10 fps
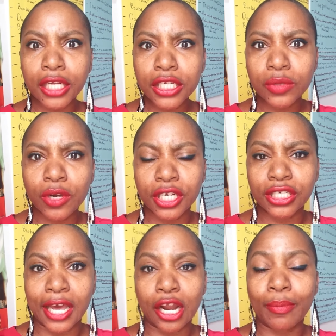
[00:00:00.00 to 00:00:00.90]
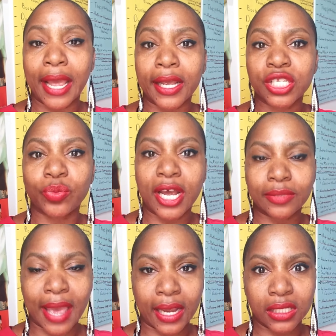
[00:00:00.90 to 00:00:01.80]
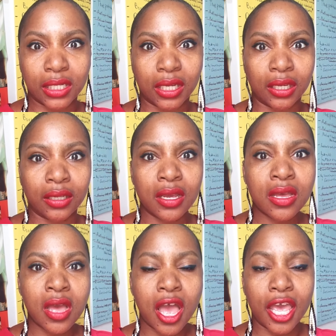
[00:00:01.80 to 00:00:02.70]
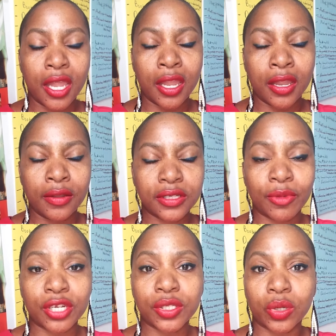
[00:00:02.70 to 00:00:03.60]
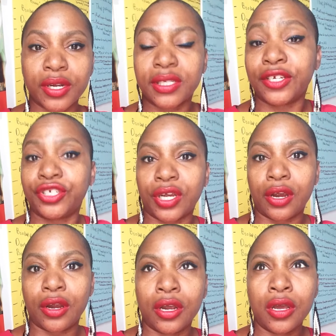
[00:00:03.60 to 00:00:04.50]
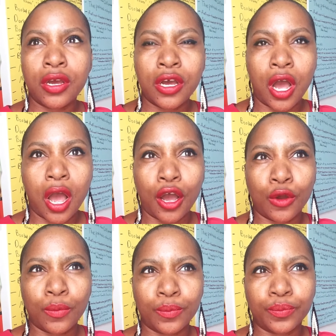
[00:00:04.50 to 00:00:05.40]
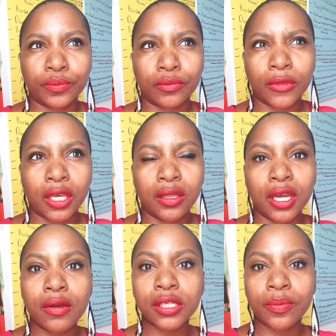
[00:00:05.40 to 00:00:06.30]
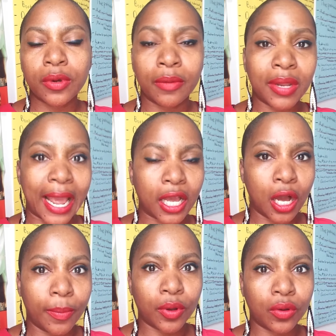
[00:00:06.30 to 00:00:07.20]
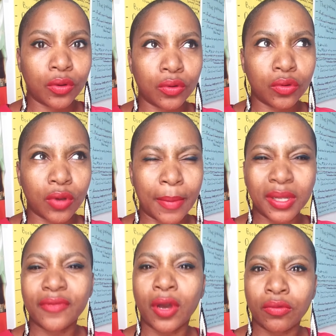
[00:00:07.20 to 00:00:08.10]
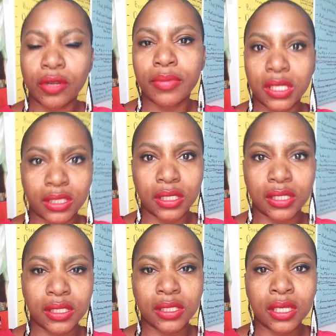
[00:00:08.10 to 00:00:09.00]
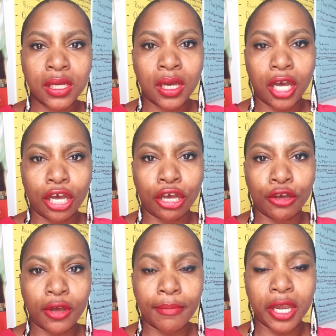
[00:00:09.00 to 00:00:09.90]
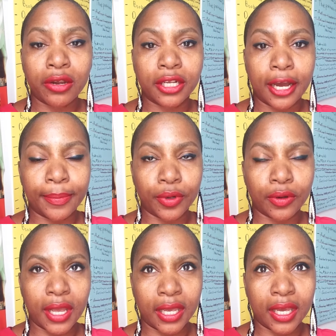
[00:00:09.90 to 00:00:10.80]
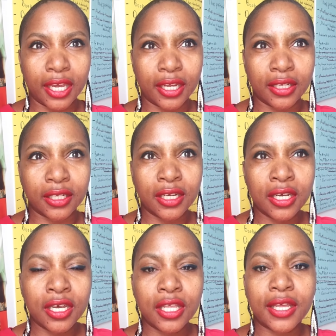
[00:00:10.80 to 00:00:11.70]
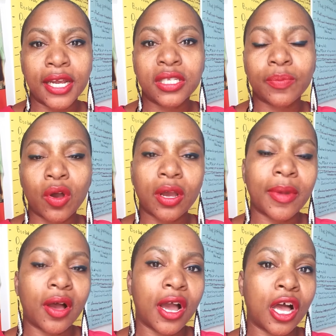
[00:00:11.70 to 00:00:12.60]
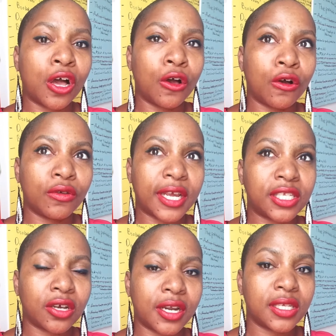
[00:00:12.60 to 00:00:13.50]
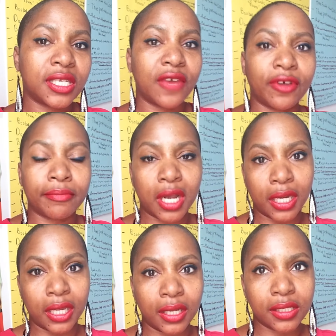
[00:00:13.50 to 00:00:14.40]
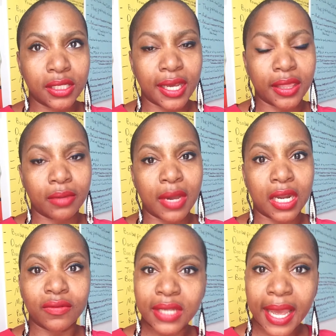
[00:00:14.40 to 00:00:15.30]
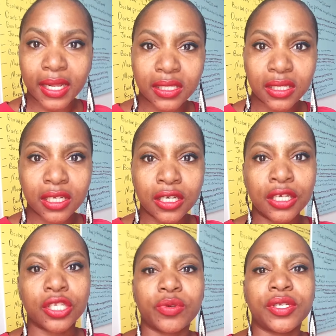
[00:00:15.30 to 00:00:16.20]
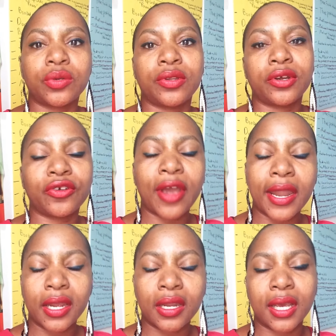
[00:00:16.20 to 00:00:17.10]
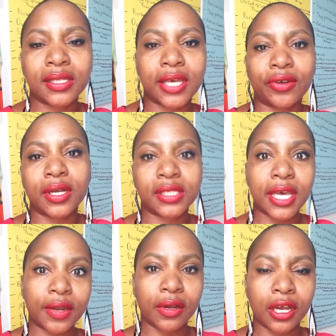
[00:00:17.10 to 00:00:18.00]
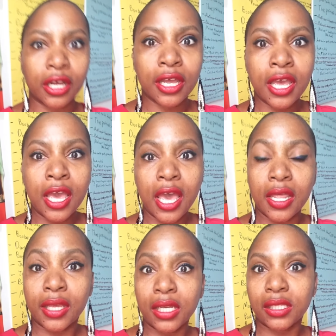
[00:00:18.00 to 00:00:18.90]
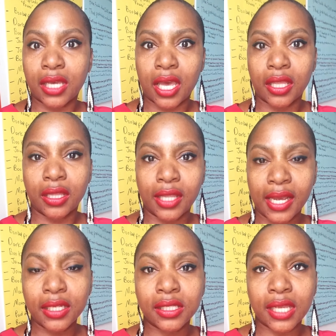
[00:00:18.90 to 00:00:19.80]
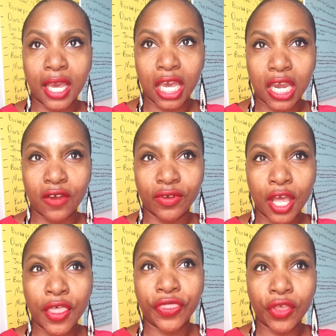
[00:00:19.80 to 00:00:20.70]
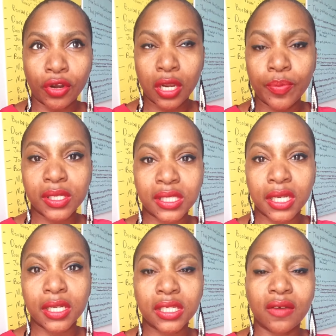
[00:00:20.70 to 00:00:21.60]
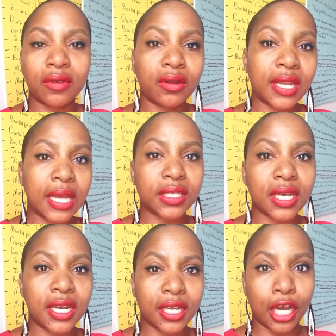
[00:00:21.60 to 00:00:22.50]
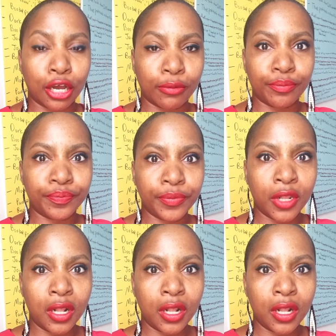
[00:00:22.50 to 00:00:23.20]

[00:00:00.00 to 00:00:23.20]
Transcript: I just want to shout out Black Enterprise Magazine and some of the stories they share. Um, there was a, a, black couple who I believe owned a business, uh, a married couple, and they spoke about how they started saving money to get them out of debt to restore their credit, etc., etc. And they said that they saved 30% of their net income.